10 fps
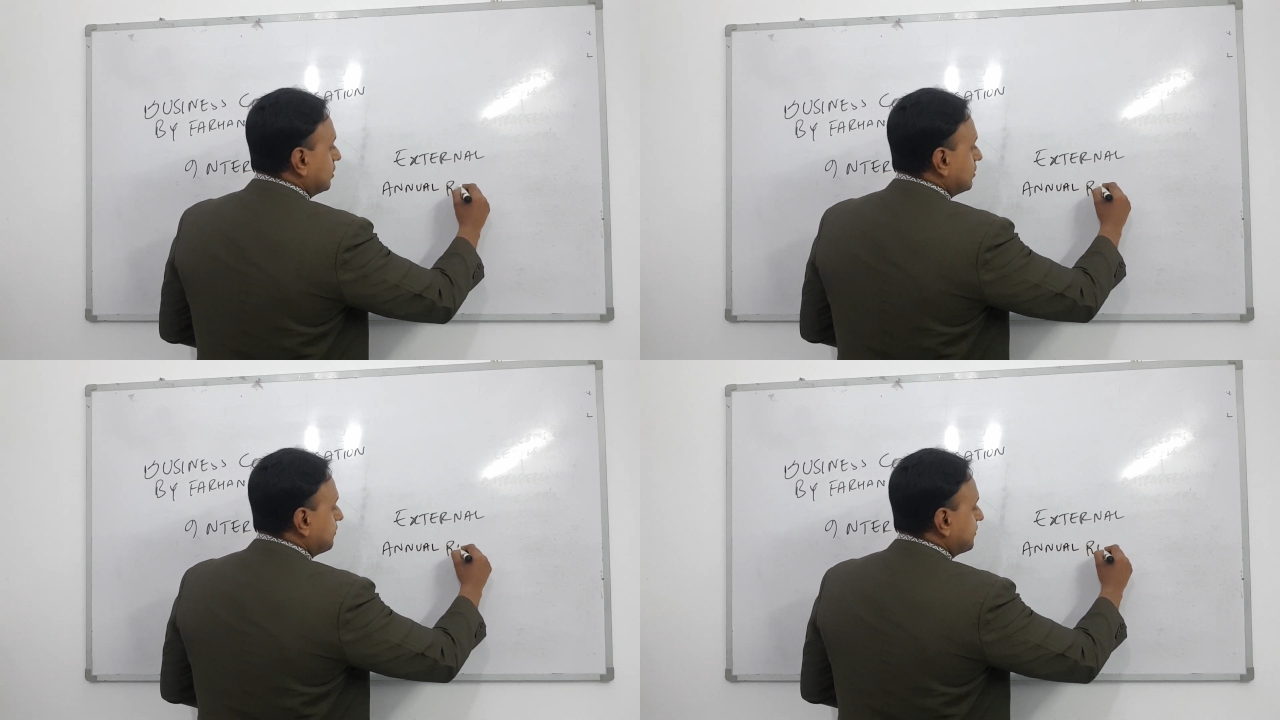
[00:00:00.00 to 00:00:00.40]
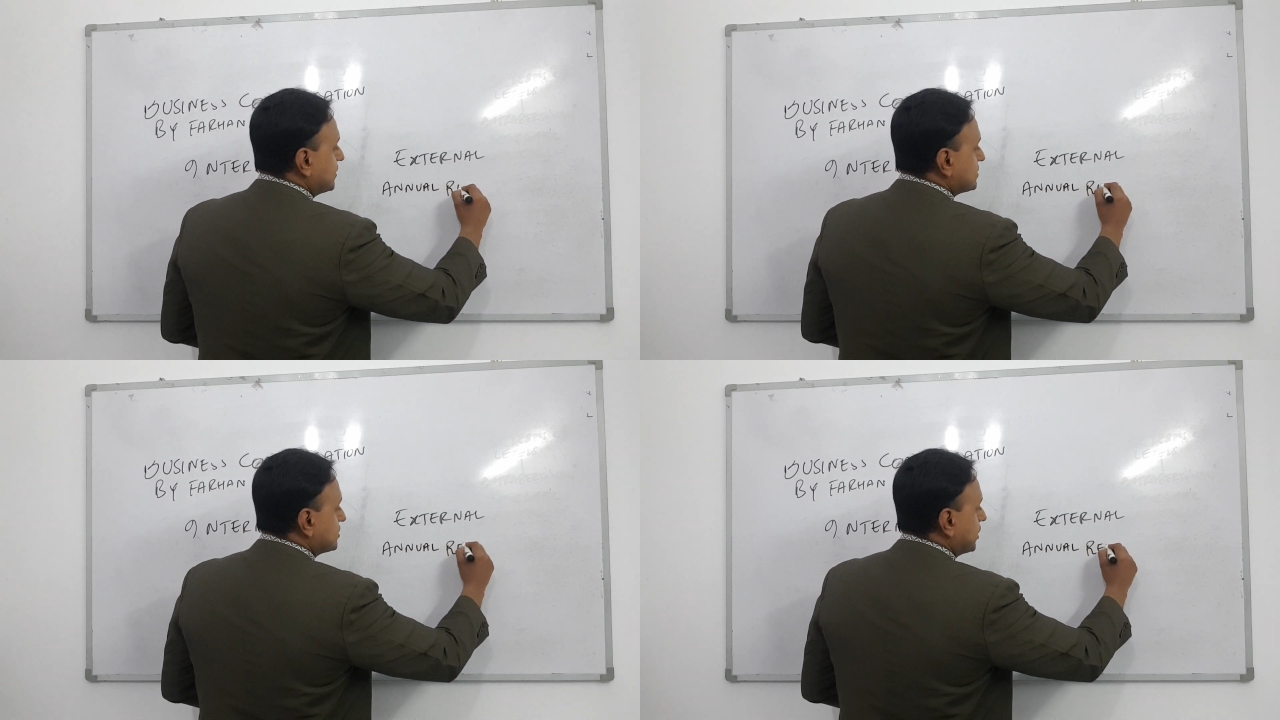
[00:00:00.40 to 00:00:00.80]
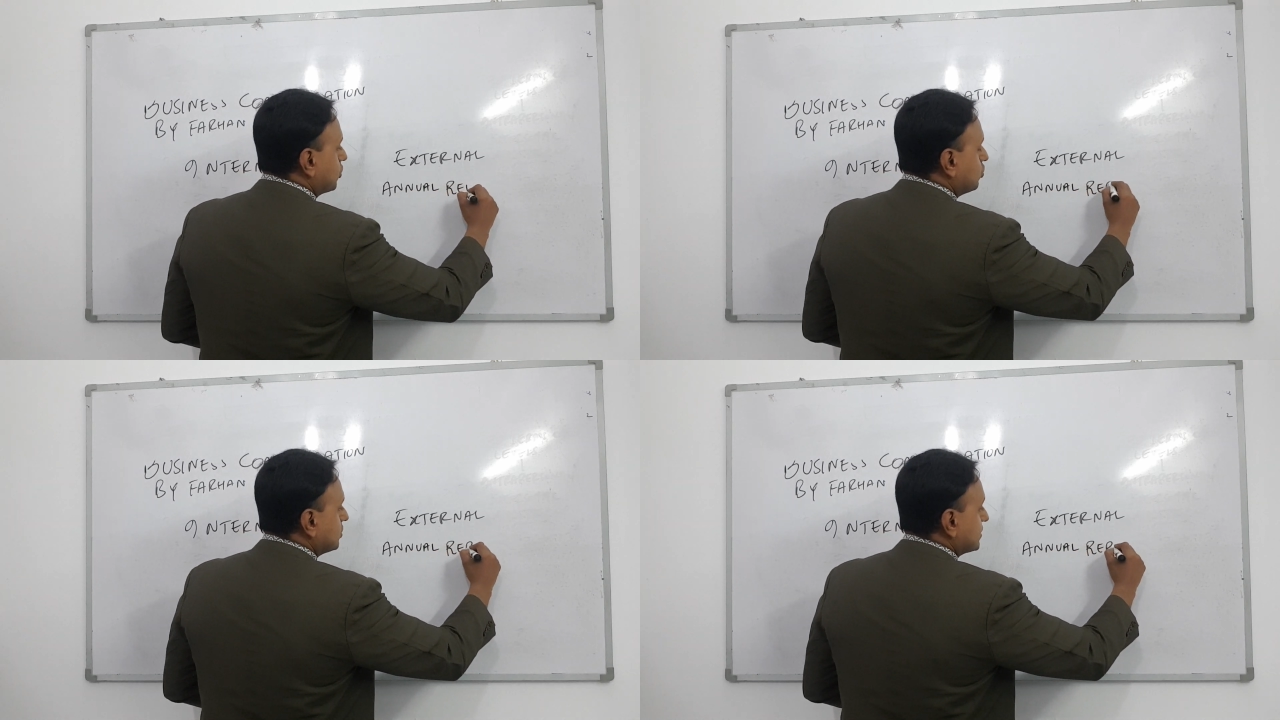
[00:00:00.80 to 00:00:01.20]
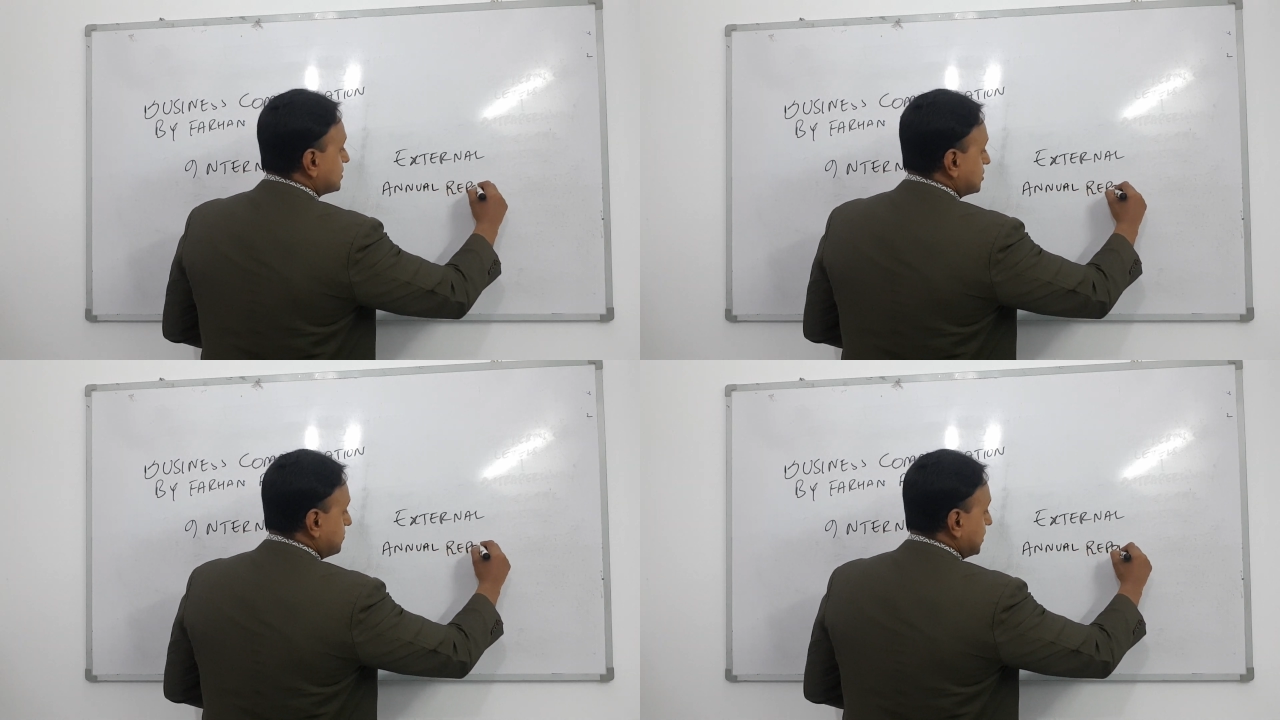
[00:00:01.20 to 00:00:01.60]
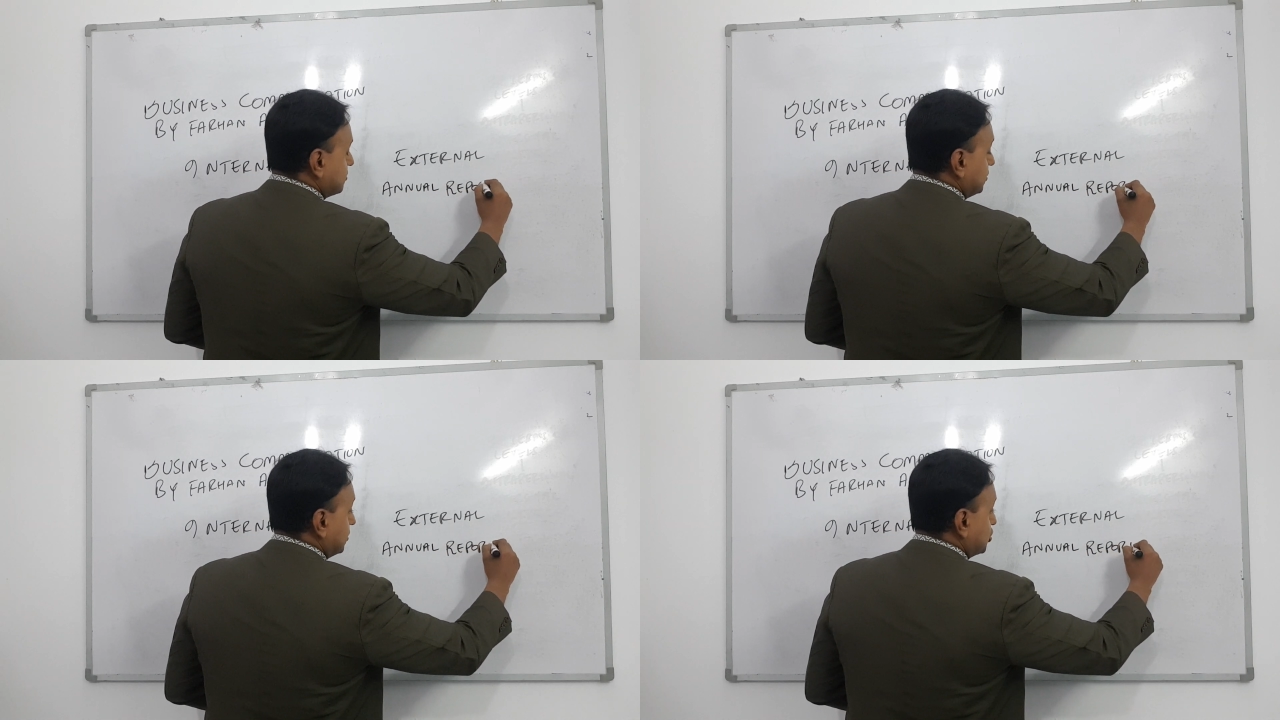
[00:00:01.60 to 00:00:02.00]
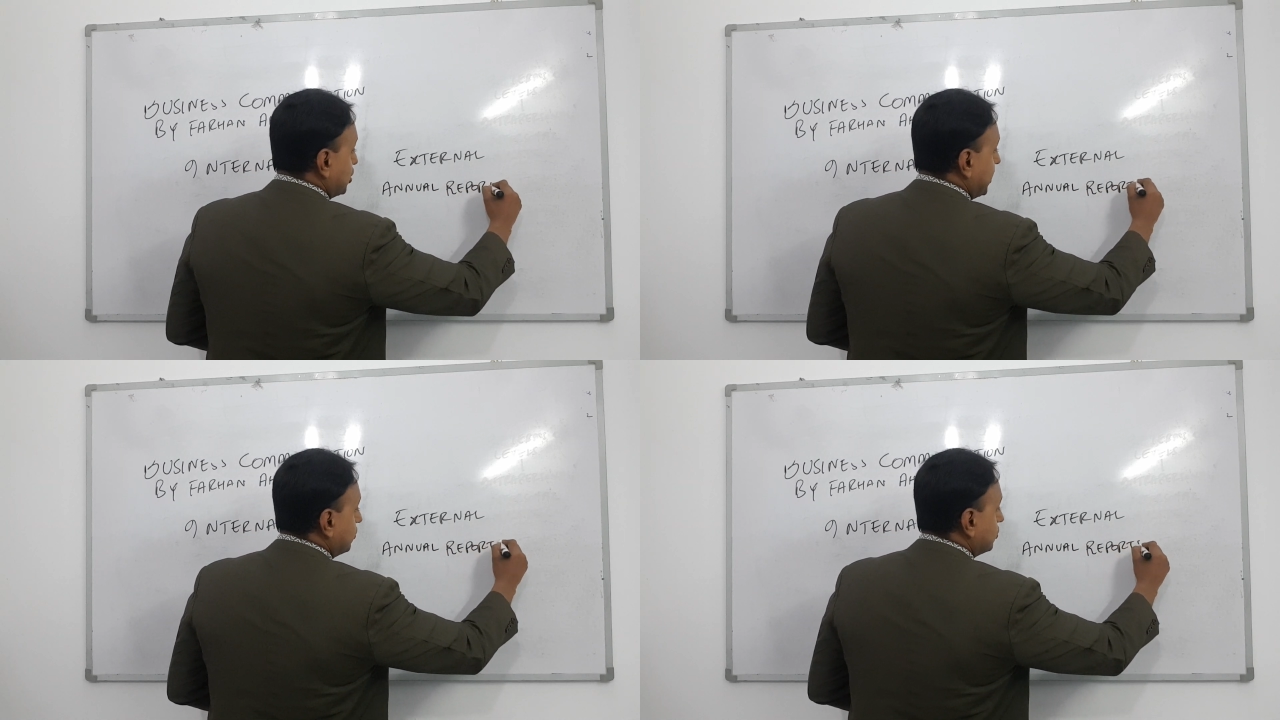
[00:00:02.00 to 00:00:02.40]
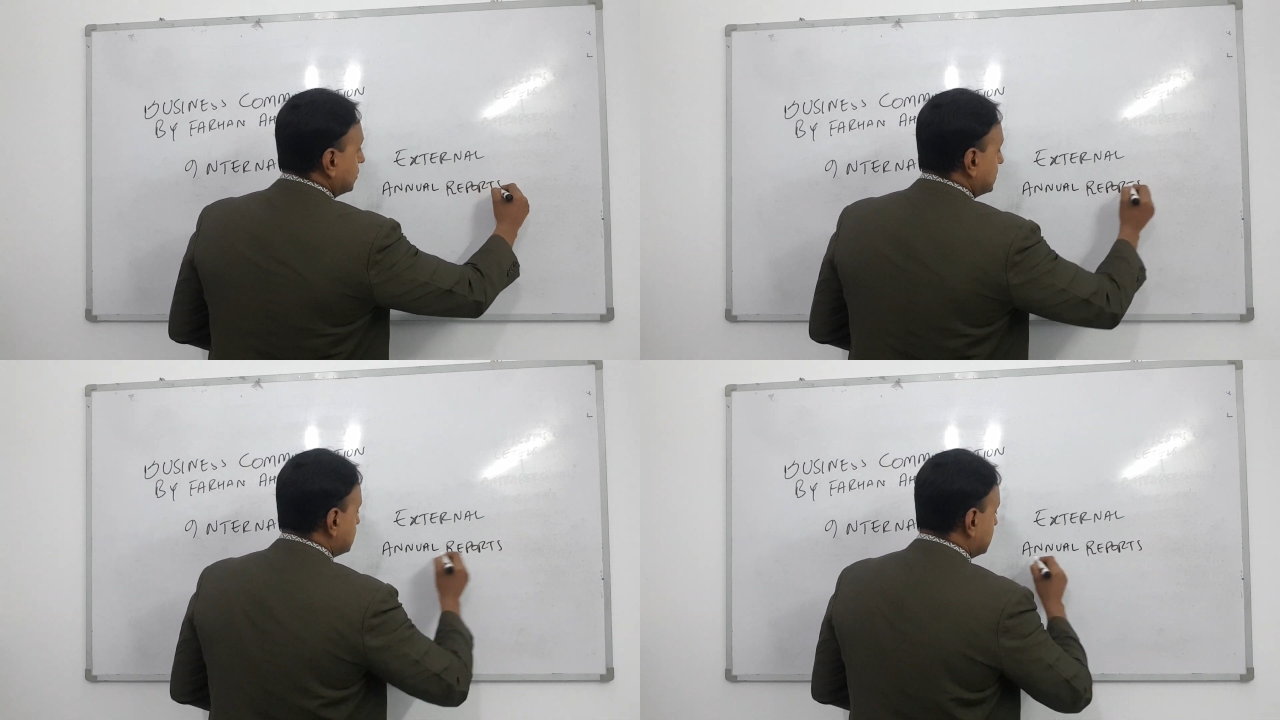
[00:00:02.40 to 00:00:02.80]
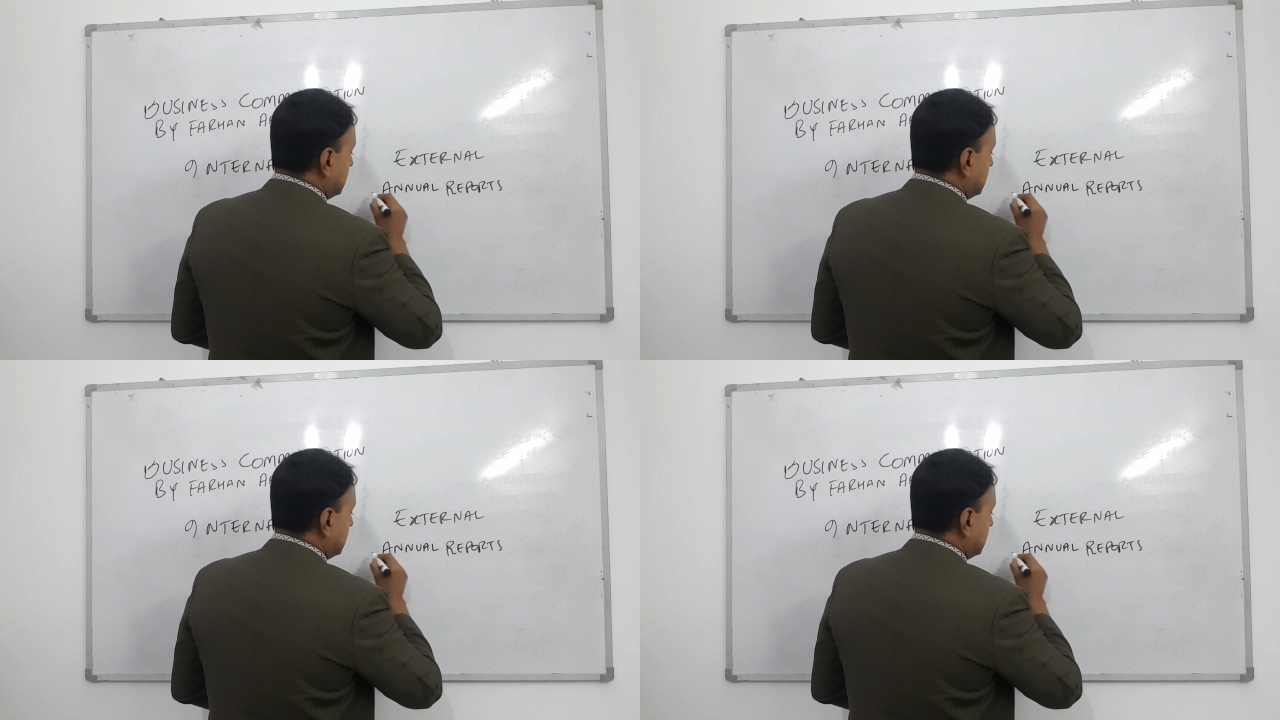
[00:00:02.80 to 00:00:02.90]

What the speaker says: different stakeholders, especially the shareholders.